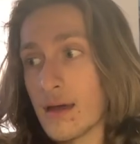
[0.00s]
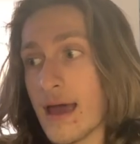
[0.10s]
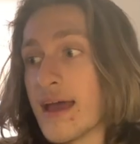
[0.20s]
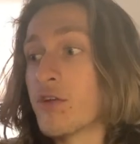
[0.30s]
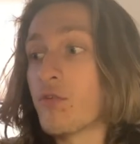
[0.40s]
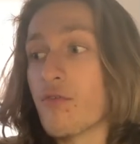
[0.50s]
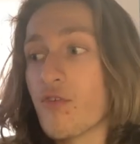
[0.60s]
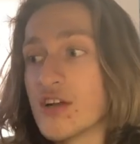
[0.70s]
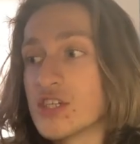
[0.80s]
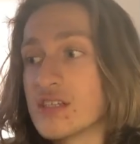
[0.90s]
and a
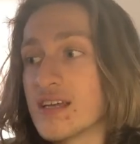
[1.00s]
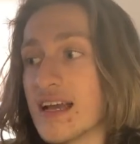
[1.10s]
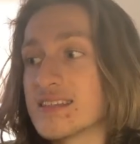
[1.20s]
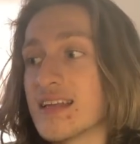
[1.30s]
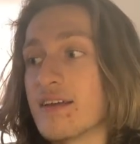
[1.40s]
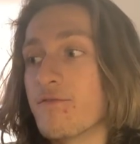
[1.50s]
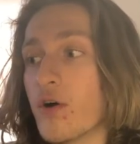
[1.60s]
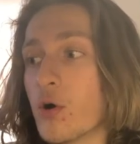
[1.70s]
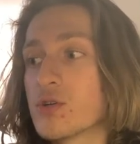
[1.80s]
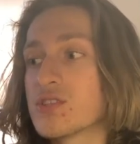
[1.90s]
refreshing taste that
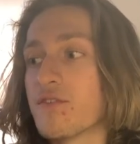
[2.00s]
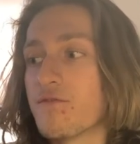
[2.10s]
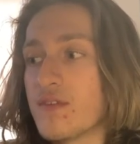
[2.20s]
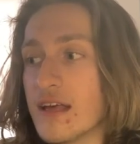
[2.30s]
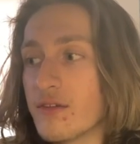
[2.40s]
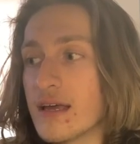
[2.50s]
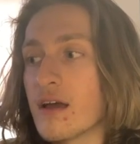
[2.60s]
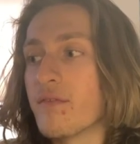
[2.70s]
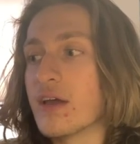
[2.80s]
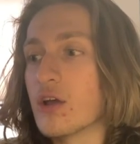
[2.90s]
evokes the feeling
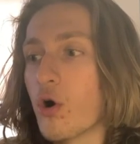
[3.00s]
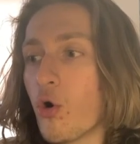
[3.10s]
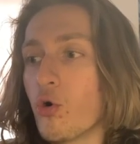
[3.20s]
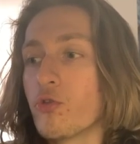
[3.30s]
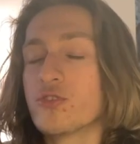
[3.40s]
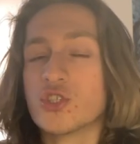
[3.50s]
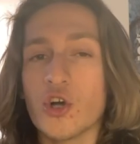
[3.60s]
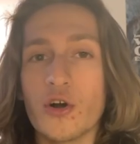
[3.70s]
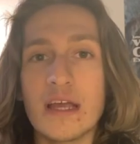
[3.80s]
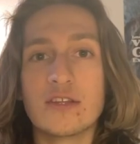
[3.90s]
of a cold
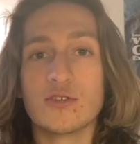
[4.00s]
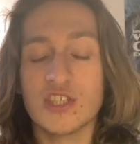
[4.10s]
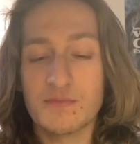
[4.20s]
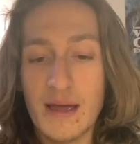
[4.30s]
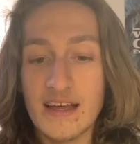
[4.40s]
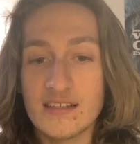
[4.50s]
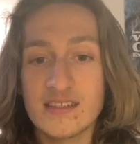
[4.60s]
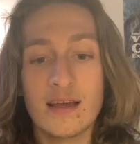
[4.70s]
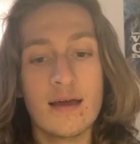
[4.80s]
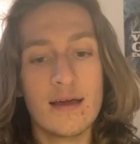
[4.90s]
journey to
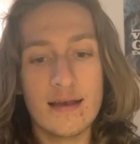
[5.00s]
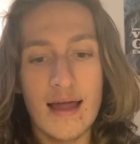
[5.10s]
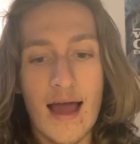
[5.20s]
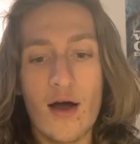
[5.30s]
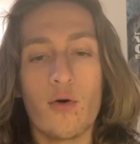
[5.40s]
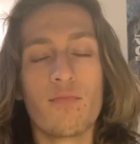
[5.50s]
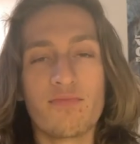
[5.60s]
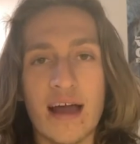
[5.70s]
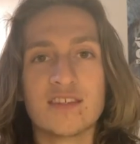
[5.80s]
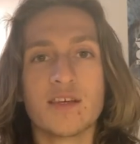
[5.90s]
space. Now,
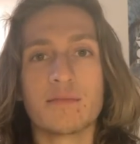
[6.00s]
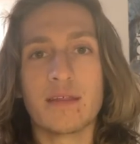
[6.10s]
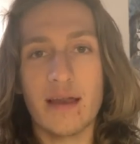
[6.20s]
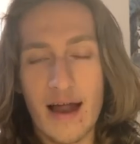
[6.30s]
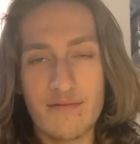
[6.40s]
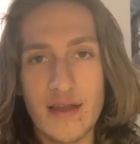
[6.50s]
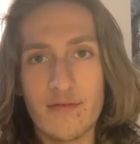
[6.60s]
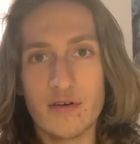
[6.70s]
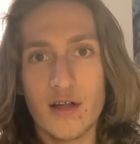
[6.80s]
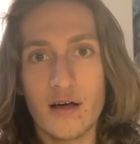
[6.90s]
that's something that I've
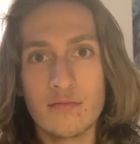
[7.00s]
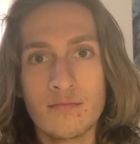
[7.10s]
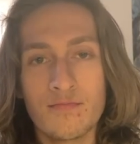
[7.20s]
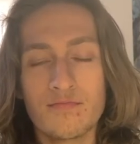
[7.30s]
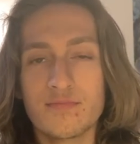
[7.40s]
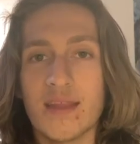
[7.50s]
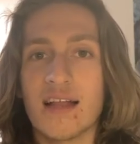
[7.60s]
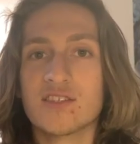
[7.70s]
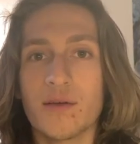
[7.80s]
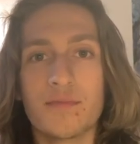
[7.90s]
never done.
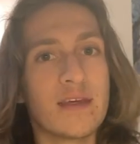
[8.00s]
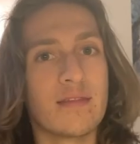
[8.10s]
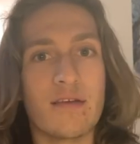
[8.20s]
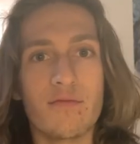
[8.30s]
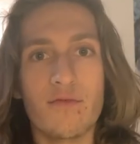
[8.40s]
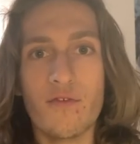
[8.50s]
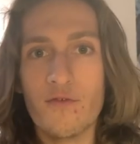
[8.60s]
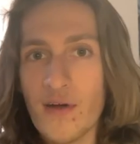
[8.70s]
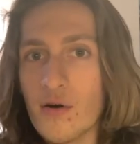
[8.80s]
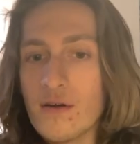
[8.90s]
That's something that
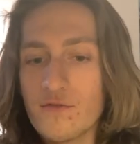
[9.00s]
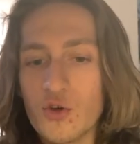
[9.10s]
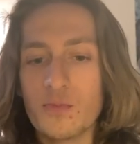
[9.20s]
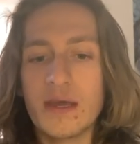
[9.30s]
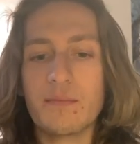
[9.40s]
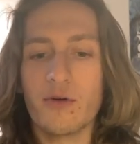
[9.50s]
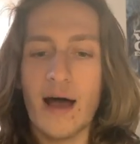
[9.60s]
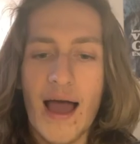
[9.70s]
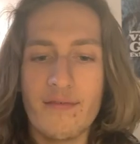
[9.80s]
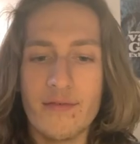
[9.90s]
very few people
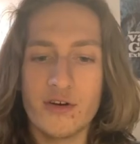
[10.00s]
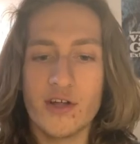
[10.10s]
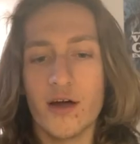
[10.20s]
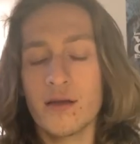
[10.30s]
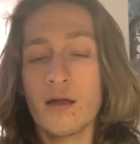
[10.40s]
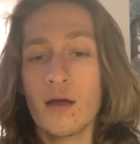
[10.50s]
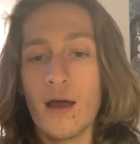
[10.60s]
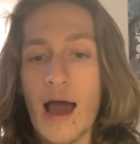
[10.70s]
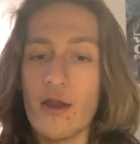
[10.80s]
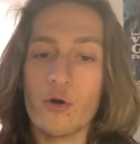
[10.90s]
have ever done.
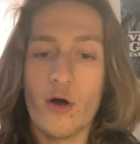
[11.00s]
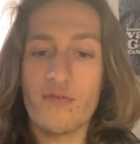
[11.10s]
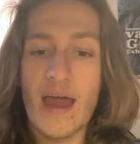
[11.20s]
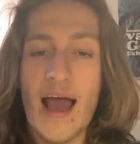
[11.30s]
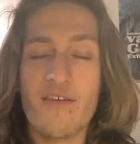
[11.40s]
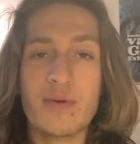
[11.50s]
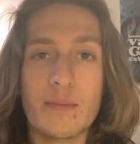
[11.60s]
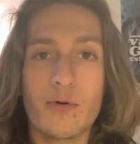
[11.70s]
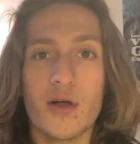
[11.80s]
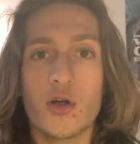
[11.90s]
I don't know if they have
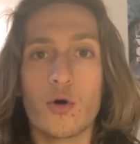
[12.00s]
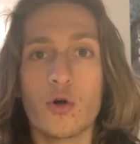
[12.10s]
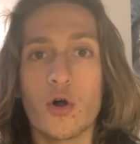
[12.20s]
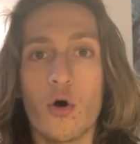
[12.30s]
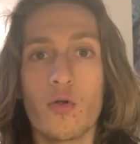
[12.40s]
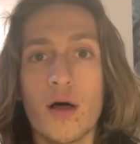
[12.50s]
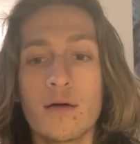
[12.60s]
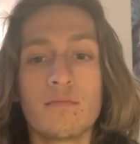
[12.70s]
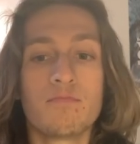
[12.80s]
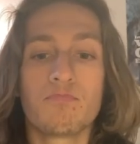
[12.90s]
people at Coca-Cola
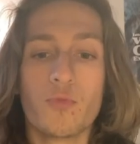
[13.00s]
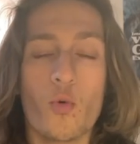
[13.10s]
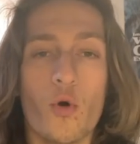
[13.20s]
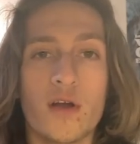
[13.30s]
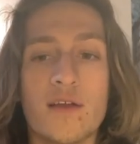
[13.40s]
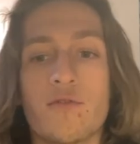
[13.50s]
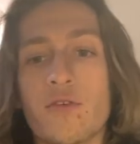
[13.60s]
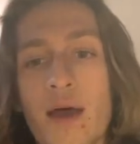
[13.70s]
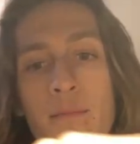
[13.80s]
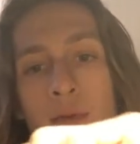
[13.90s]
working for
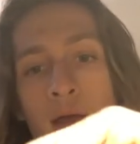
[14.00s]
them